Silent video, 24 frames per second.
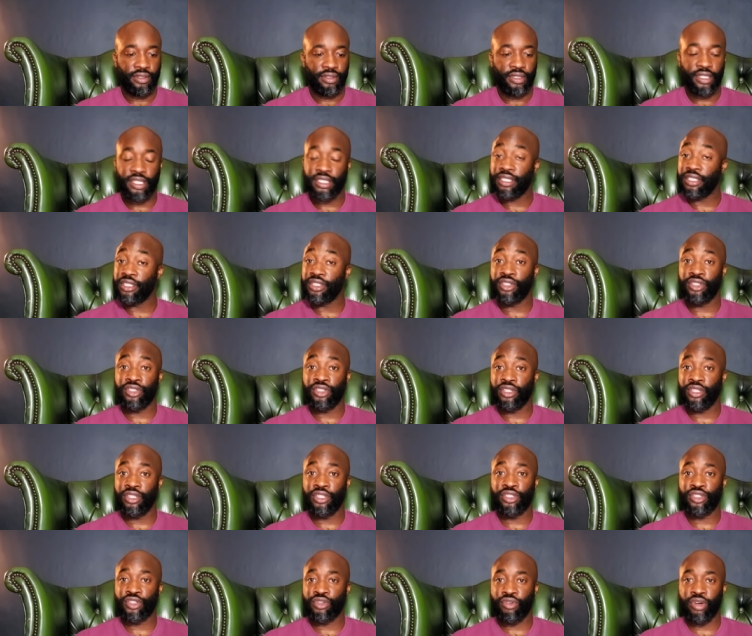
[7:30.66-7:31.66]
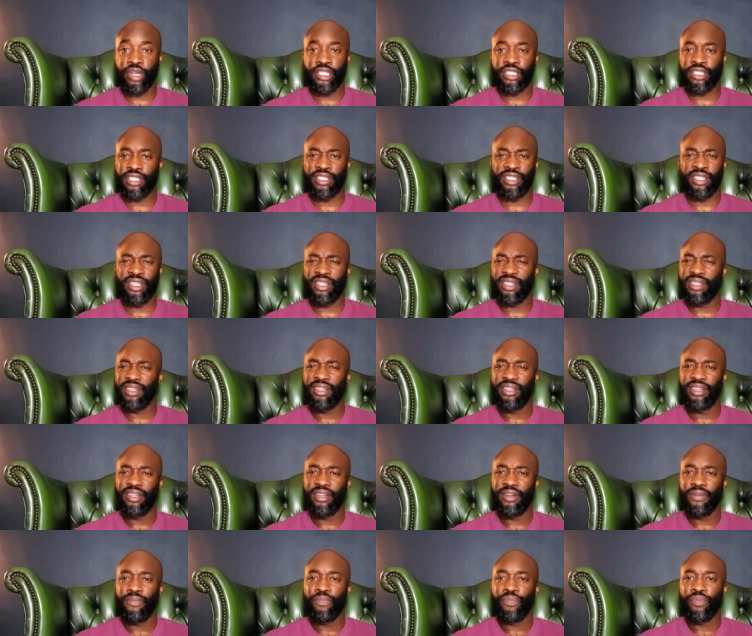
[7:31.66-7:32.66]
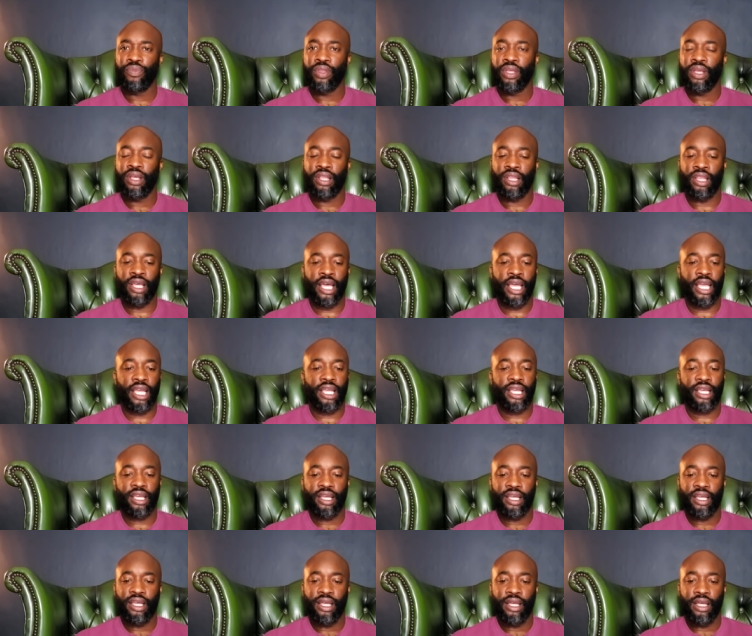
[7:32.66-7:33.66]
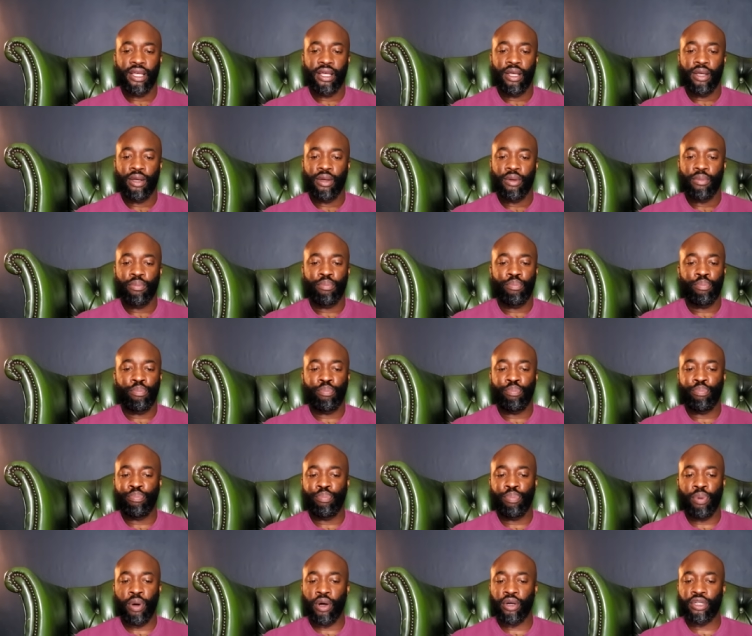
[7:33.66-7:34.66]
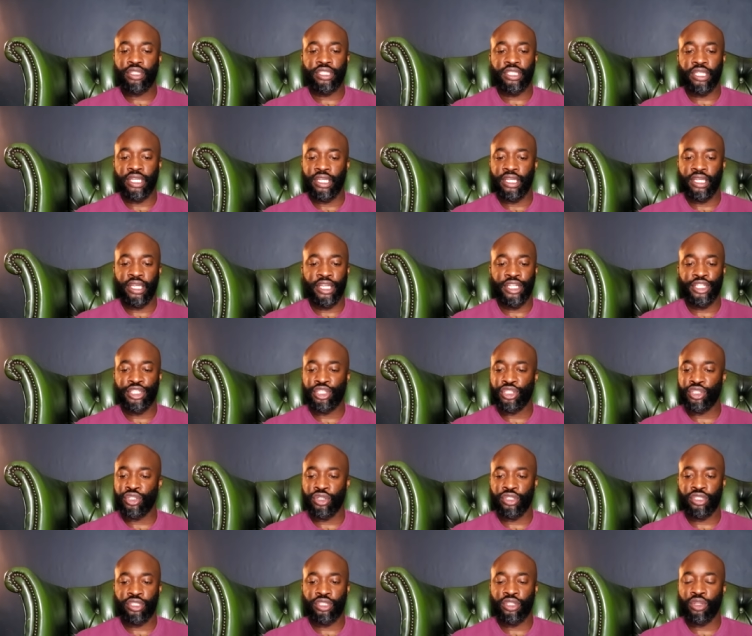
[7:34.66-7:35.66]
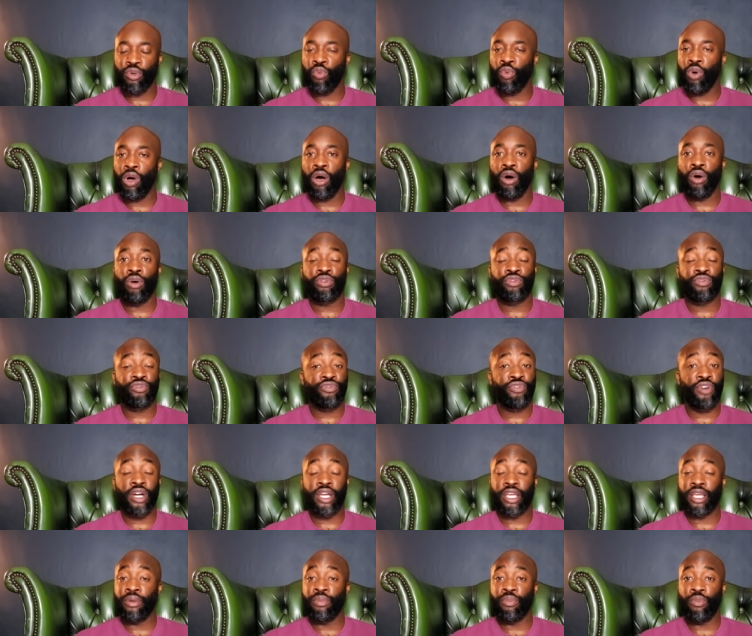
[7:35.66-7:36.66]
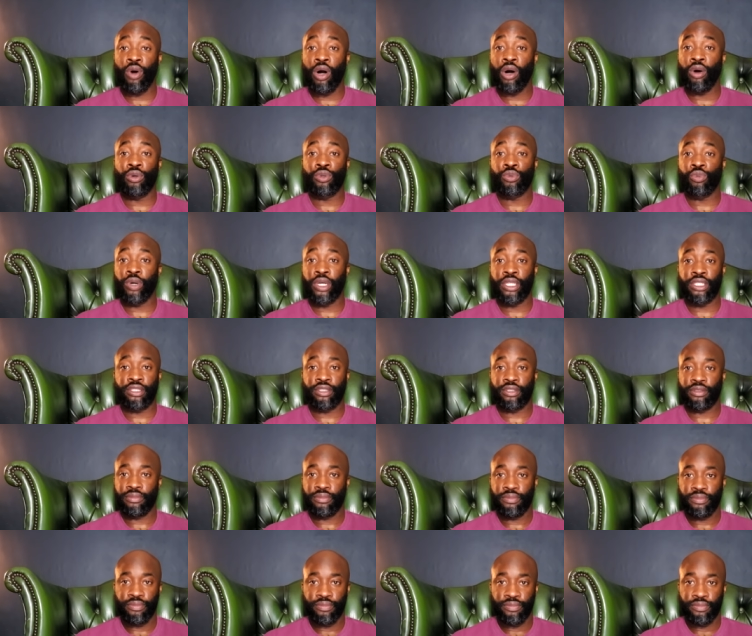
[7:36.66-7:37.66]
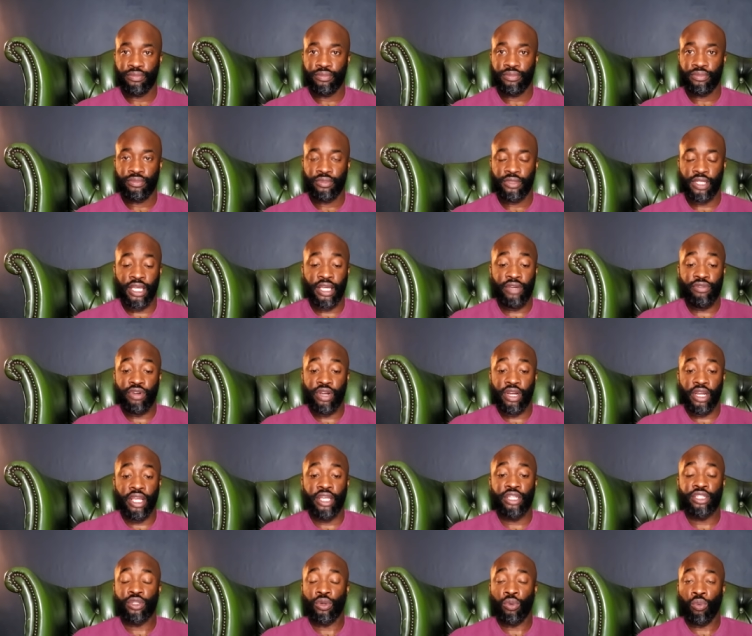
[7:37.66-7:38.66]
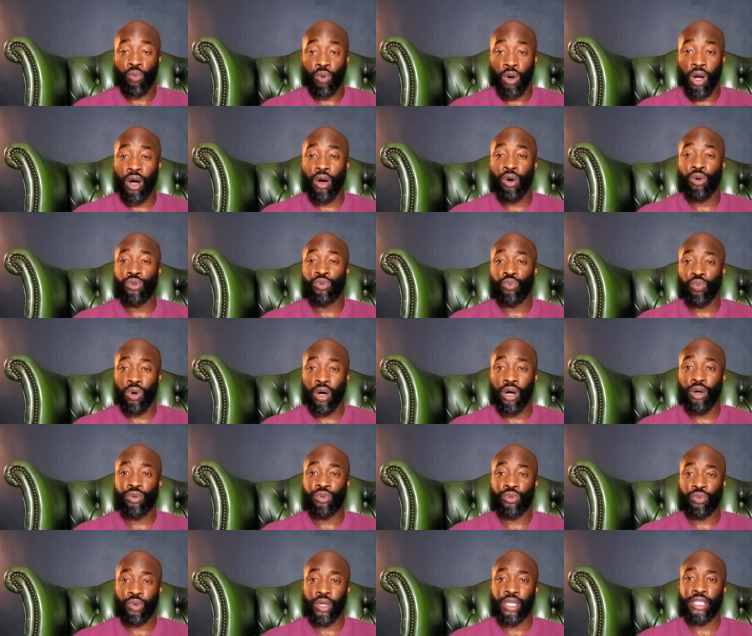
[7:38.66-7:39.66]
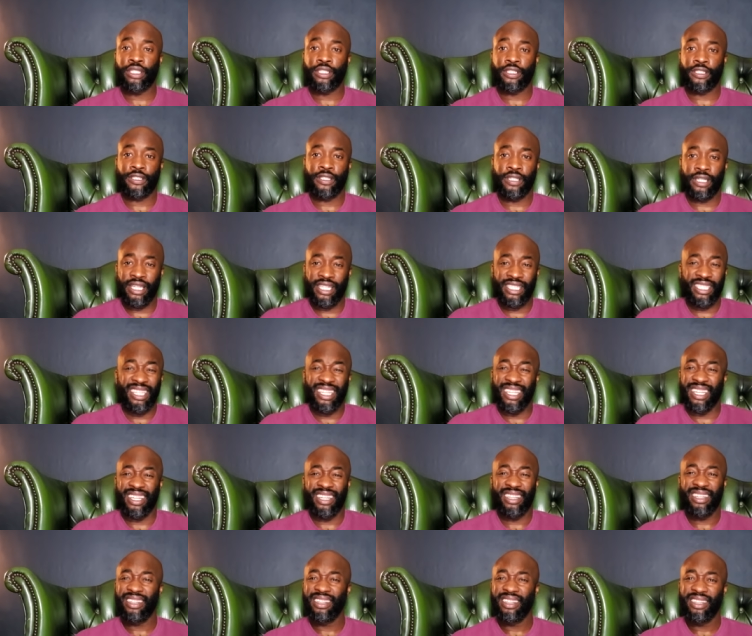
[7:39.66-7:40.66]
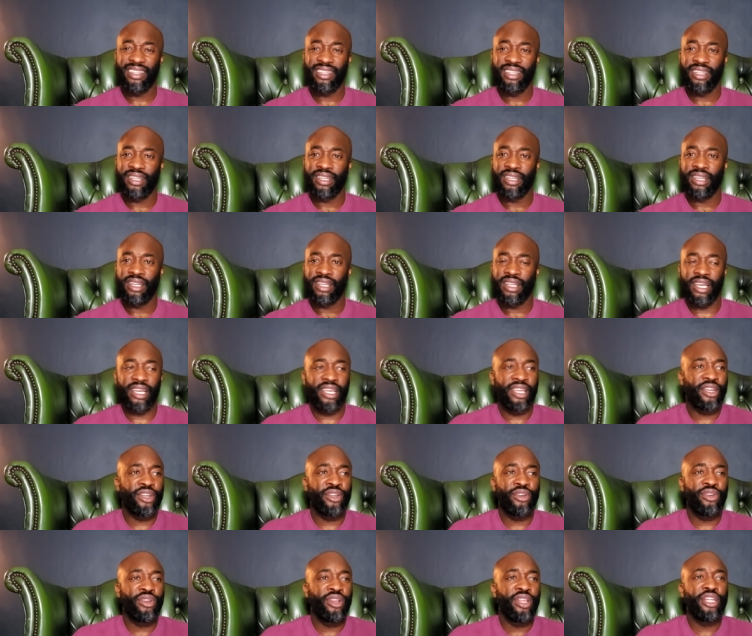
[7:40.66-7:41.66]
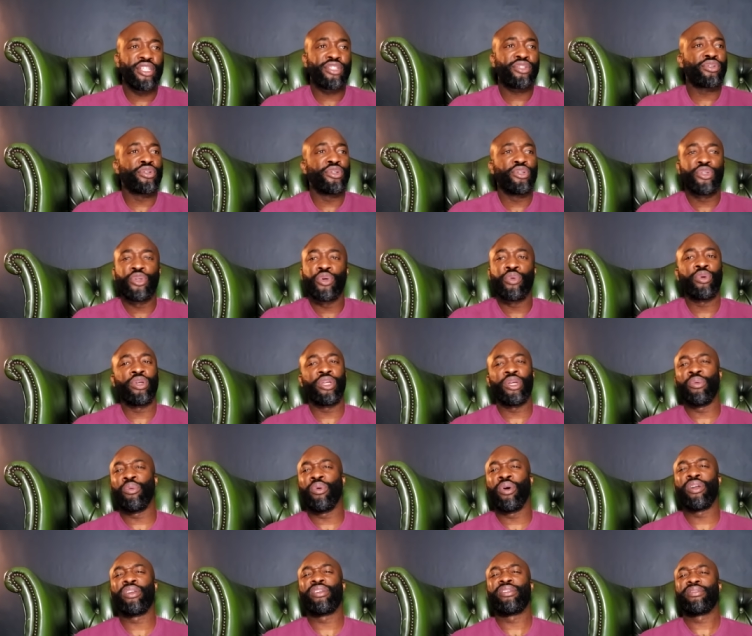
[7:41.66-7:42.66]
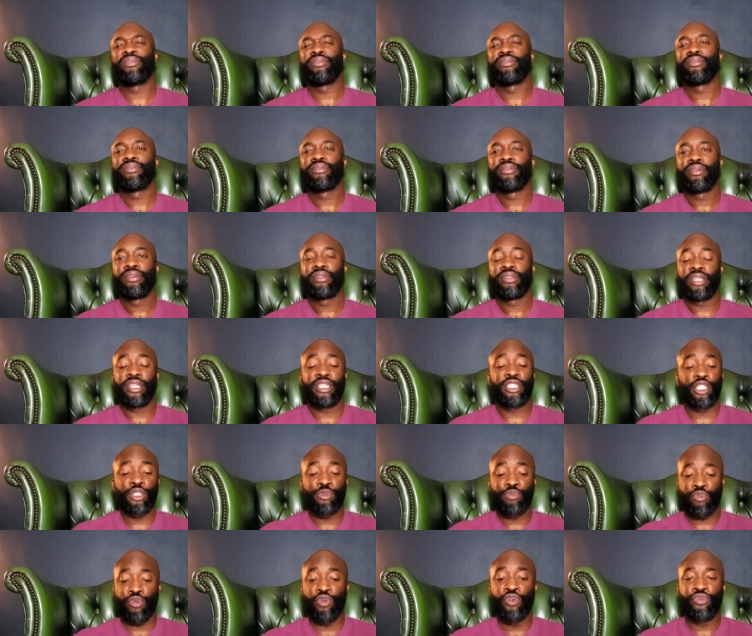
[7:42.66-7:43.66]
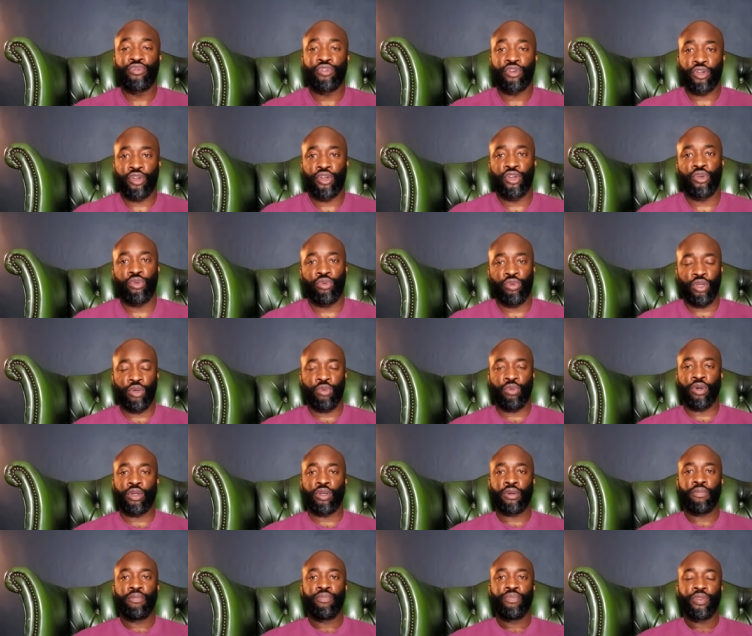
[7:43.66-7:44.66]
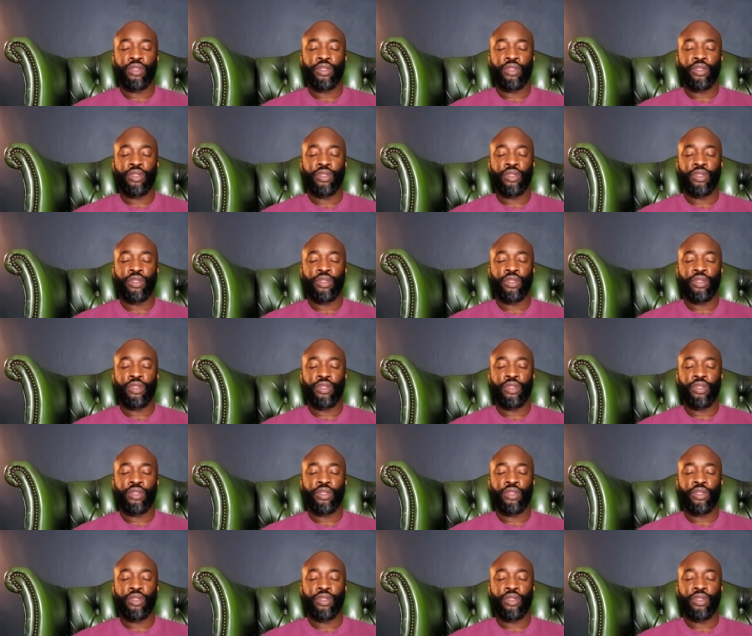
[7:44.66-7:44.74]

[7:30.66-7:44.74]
This is just a disgrace, isn't it? Like, boxing is just the wild fucking Wild West. It really is the wild, wild West, isn't it? Like, you can literally do what you want. This is proof you can do what you want.